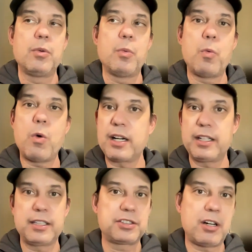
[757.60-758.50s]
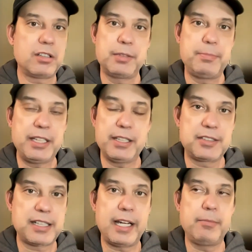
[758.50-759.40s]
wanted us all to be the
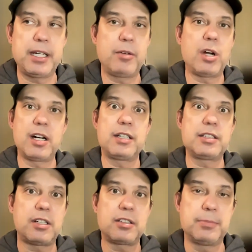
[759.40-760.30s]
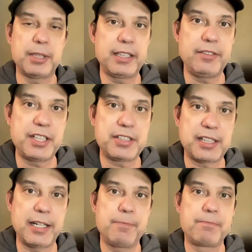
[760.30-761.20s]
same and wanted us all to believe the
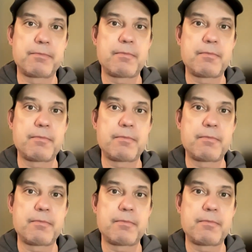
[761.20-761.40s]
same,